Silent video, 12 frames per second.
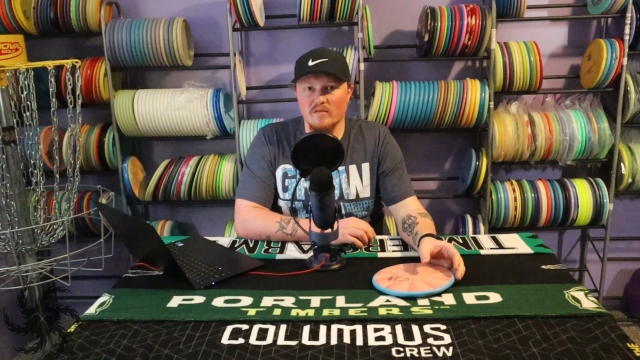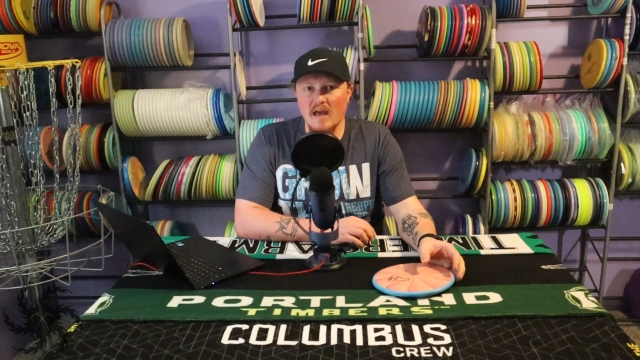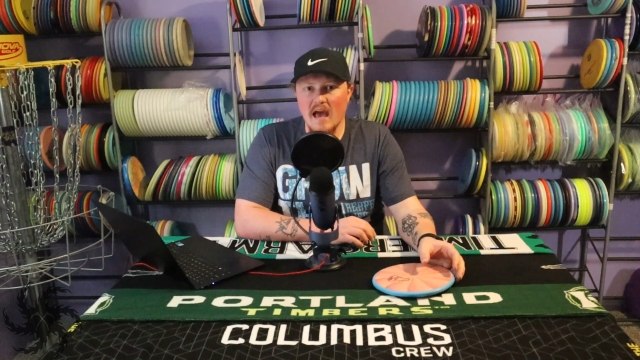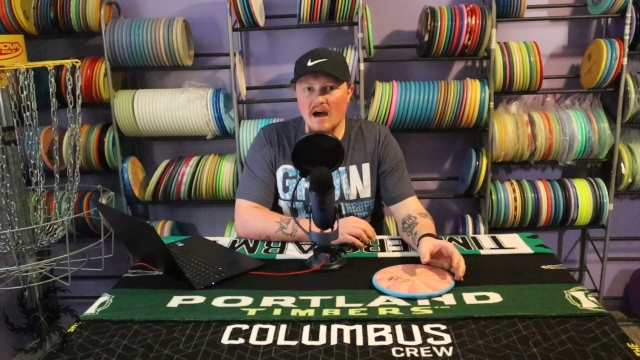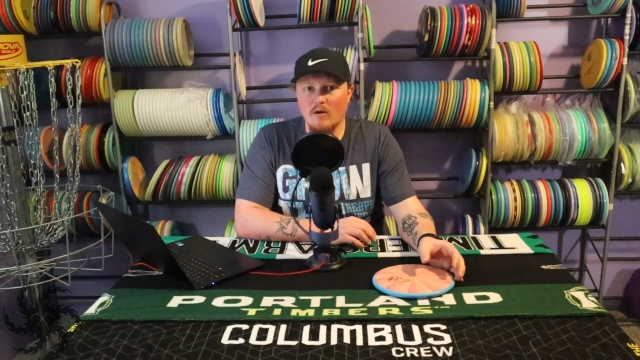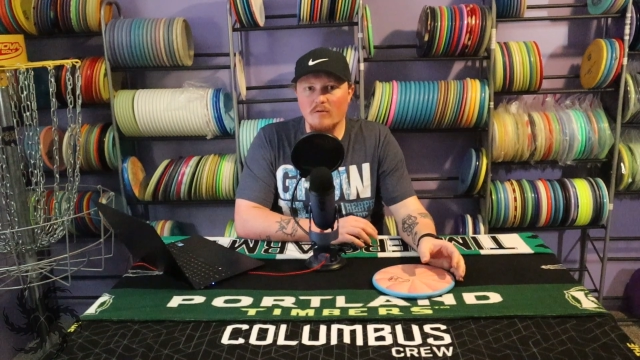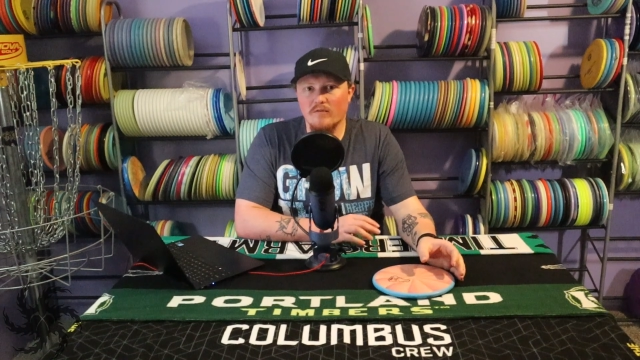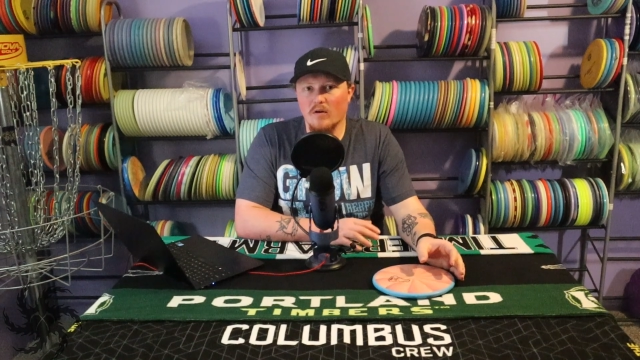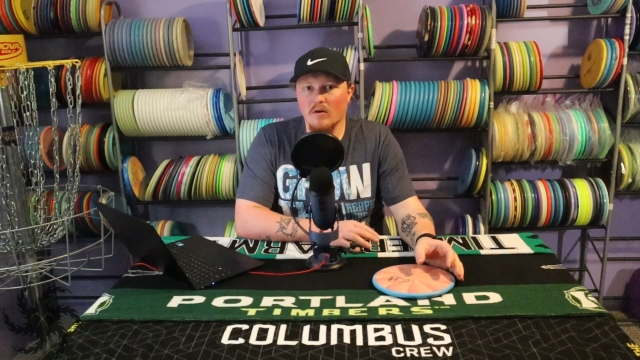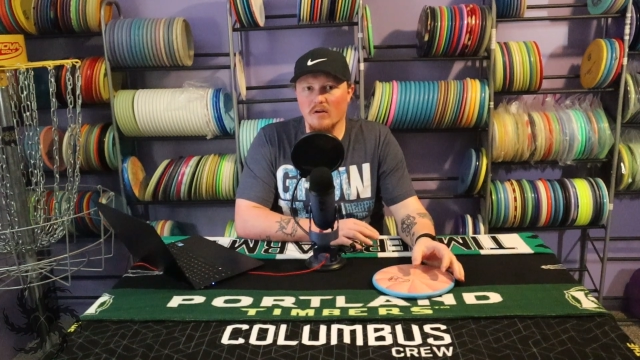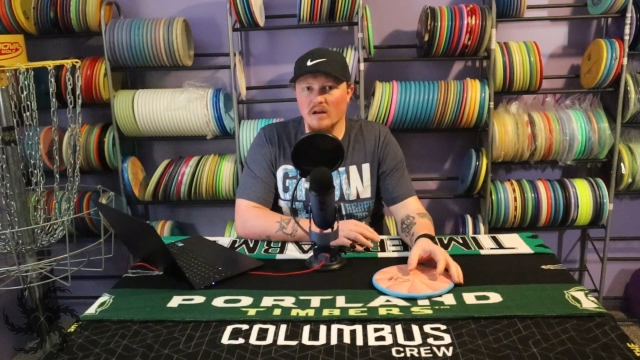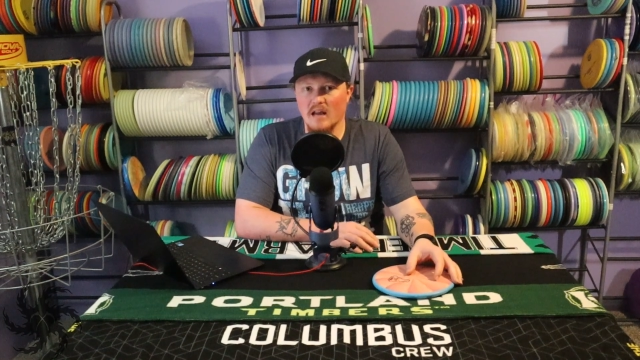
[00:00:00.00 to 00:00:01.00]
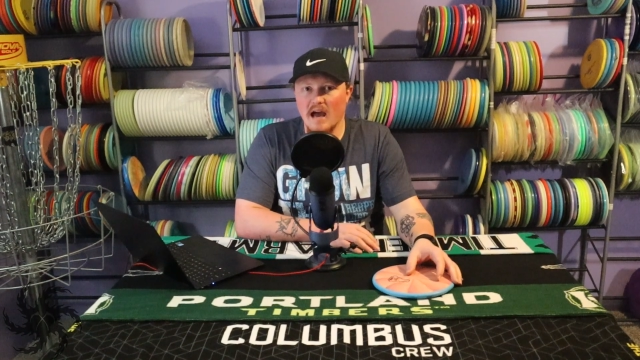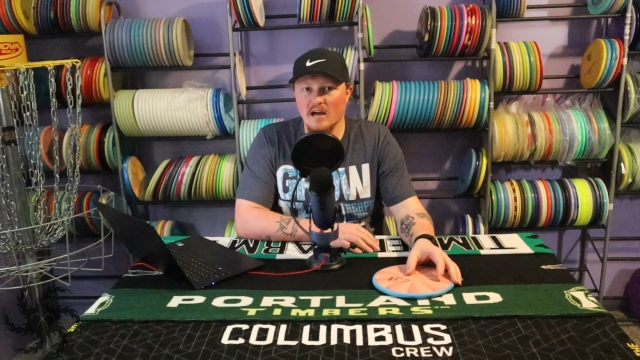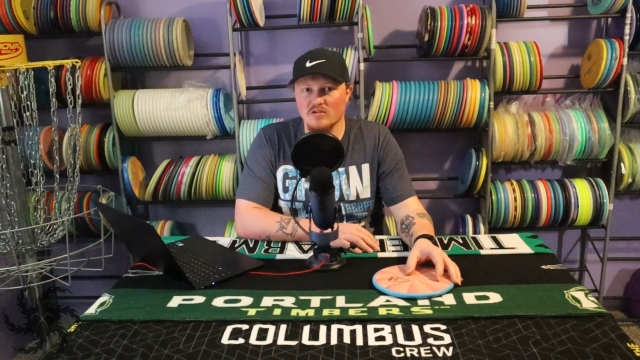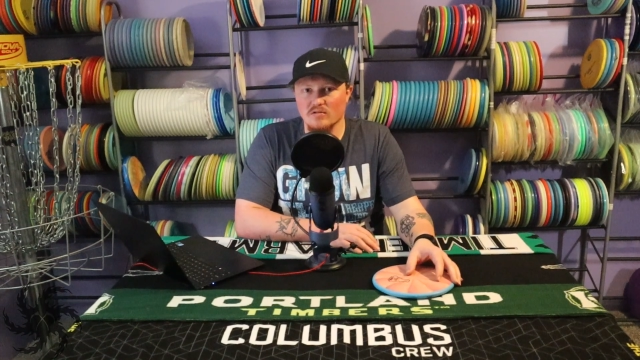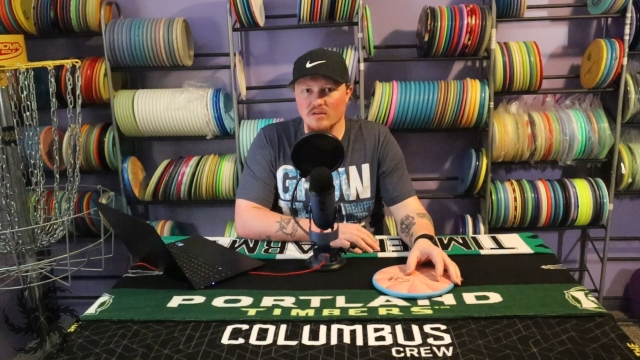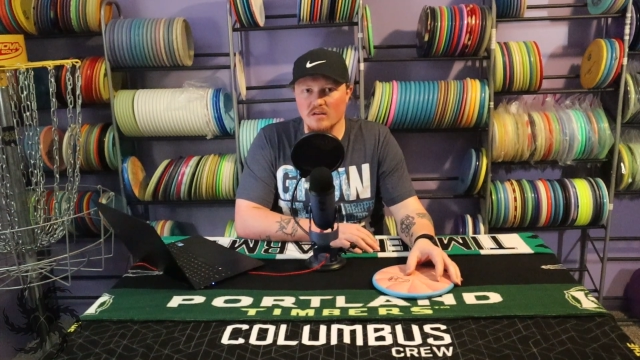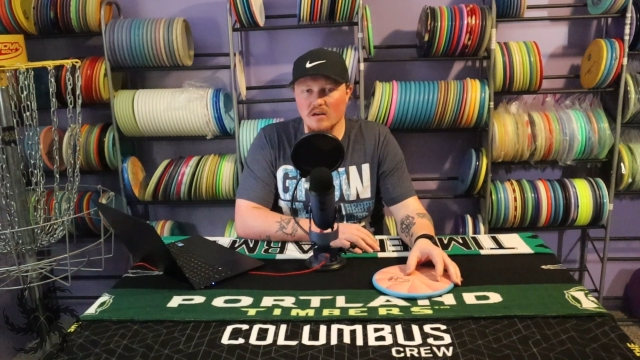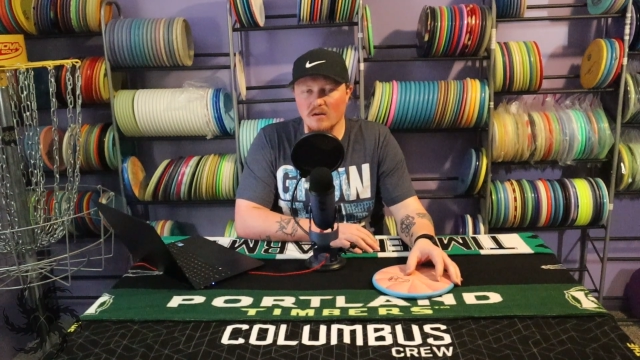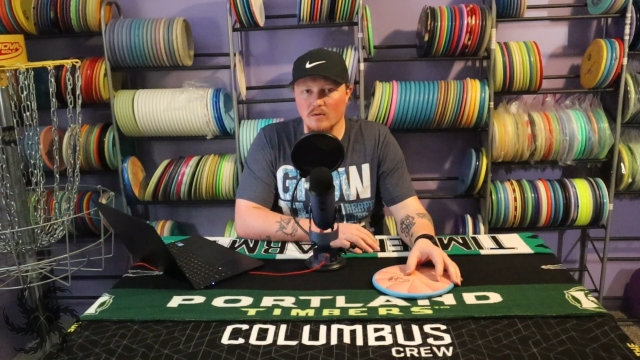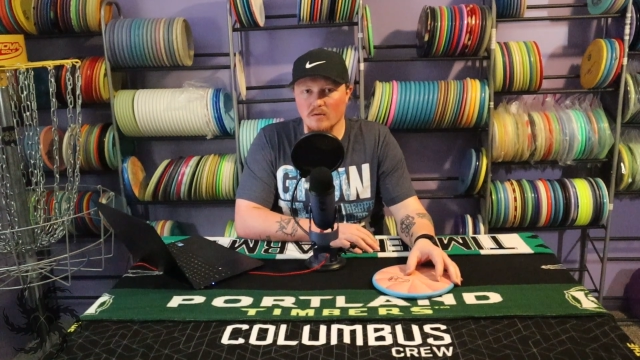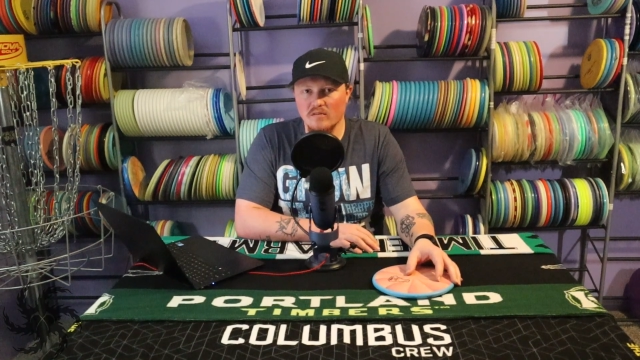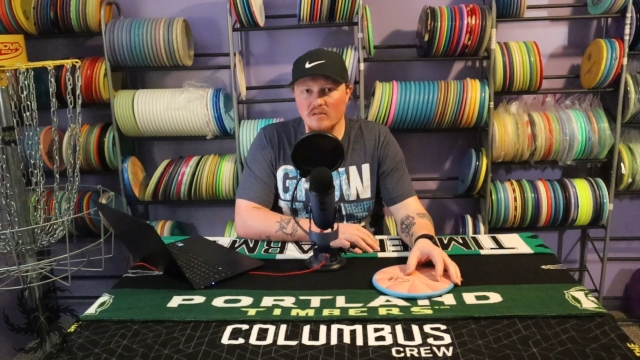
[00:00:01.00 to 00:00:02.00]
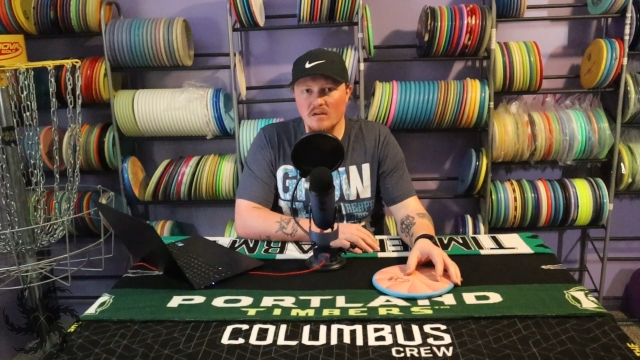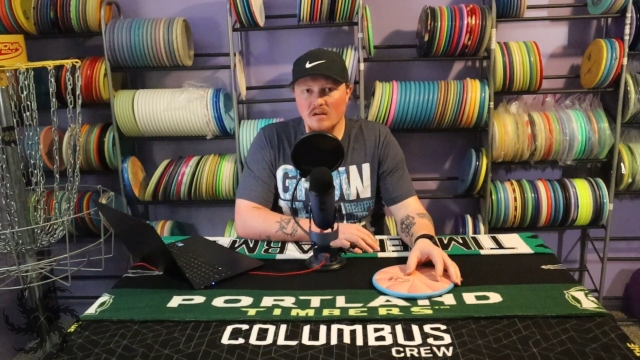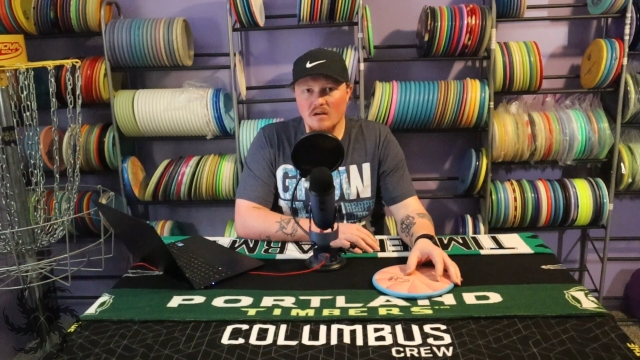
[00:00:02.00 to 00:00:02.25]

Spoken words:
was how far it actually goes.